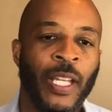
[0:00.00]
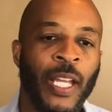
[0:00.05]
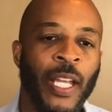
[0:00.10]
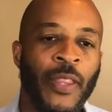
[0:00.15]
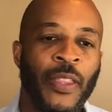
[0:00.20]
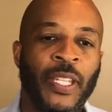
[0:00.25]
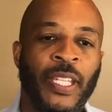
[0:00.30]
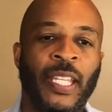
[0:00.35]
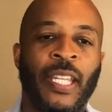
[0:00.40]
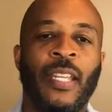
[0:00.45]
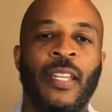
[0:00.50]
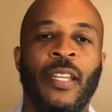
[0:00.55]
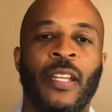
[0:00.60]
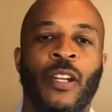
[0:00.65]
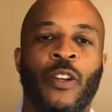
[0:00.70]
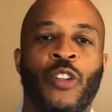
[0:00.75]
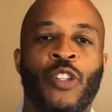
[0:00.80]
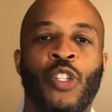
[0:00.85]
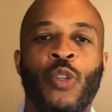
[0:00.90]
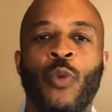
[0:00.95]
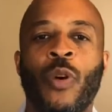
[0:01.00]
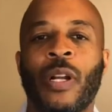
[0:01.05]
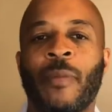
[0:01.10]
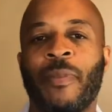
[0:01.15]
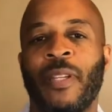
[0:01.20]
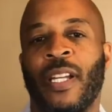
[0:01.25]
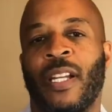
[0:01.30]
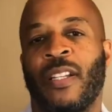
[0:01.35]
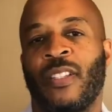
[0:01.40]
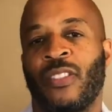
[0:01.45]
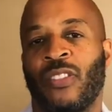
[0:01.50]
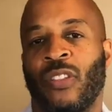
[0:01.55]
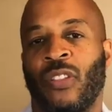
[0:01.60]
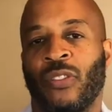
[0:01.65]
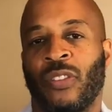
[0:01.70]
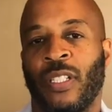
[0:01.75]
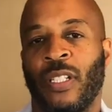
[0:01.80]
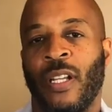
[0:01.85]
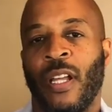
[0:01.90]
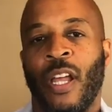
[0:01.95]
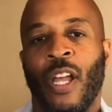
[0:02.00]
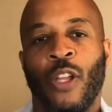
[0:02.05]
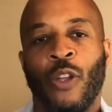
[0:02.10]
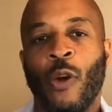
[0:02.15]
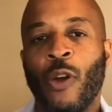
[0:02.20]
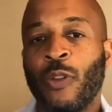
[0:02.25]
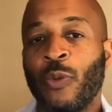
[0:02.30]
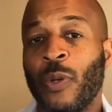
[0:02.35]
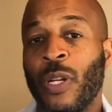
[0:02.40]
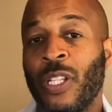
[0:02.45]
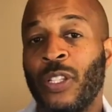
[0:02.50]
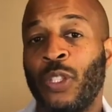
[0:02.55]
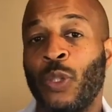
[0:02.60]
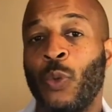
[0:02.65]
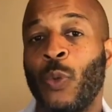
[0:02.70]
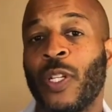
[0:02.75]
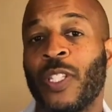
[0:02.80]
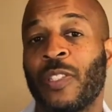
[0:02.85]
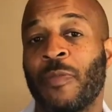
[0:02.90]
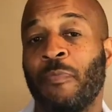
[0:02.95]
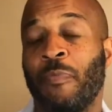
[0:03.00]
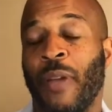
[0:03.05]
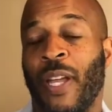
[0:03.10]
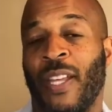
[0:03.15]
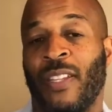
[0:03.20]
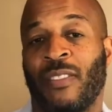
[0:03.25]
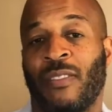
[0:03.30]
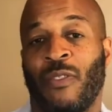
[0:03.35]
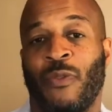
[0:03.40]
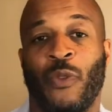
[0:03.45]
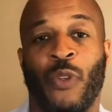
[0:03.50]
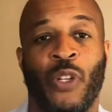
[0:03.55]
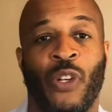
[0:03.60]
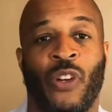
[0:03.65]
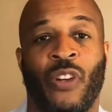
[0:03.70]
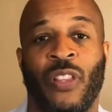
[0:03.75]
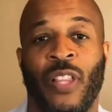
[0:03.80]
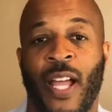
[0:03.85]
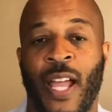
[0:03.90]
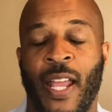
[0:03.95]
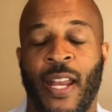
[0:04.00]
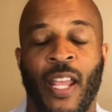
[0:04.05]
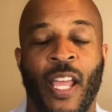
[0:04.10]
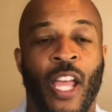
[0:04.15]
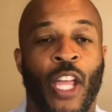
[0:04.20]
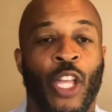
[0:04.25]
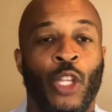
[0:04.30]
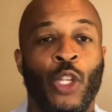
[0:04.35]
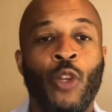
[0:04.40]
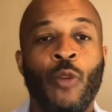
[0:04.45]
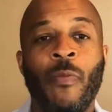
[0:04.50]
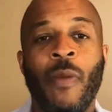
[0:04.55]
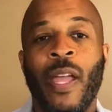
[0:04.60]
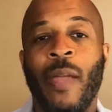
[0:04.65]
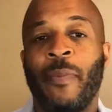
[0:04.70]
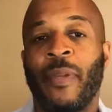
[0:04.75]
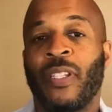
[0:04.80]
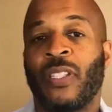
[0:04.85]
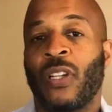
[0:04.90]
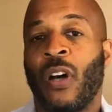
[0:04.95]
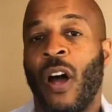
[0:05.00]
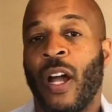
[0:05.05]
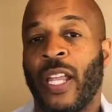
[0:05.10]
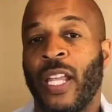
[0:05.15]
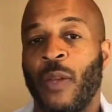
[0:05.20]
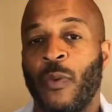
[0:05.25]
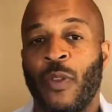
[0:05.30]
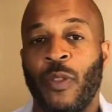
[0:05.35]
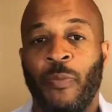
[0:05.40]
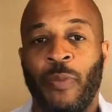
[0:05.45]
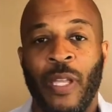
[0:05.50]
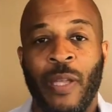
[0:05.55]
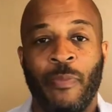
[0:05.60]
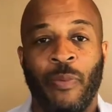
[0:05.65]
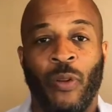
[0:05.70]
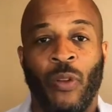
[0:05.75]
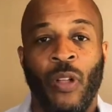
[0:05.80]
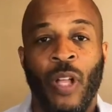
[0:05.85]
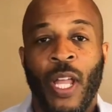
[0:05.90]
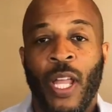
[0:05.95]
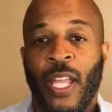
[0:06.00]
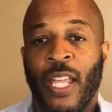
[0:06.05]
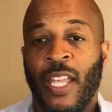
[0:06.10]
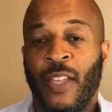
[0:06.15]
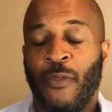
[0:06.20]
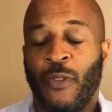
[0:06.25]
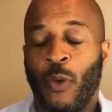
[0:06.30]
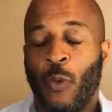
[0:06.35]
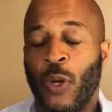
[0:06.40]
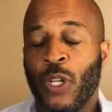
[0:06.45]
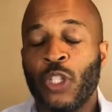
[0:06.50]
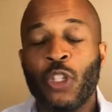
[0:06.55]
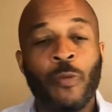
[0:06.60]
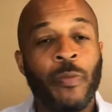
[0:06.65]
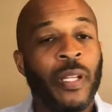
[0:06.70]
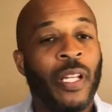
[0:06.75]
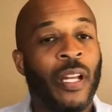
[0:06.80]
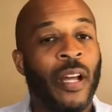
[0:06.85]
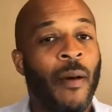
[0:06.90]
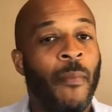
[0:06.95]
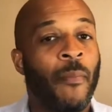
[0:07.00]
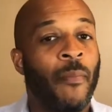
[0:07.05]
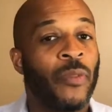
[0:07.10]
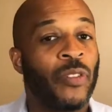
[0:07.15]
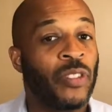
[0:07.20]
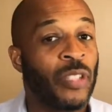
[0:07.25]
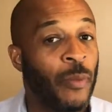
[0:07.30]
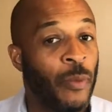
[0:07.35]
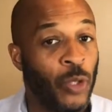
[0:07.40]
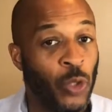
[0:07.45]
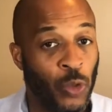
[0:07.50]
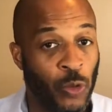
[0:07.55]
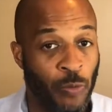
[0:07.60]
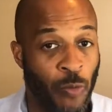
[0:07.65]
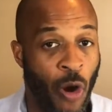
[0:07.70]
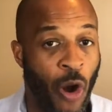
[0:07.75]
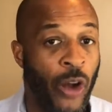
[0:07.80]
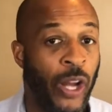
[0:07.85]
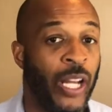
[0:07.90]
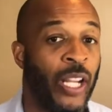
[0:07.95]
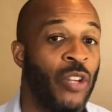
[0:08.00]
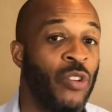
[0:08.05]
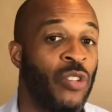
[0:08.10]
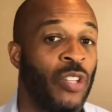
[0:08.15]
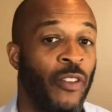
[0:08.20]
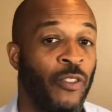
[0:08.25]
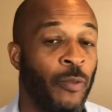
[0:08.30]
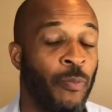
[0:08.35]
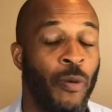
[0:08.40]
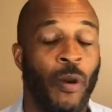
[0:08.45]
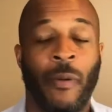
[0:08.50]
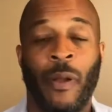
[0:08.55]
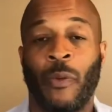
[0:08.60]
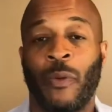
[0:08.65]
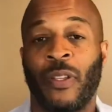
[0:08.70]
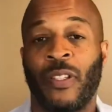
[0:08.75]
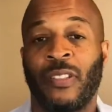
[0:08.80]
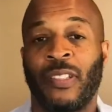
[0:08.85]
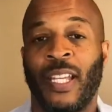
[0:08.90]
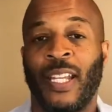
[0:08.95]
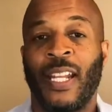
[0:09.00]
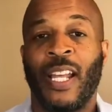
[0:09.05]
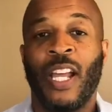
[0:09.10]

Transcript: The key here is you want to be a consultant. You always want to do what's best for your client. You may be talking with people. Once you become someone who's marketing yourself to probate real estate,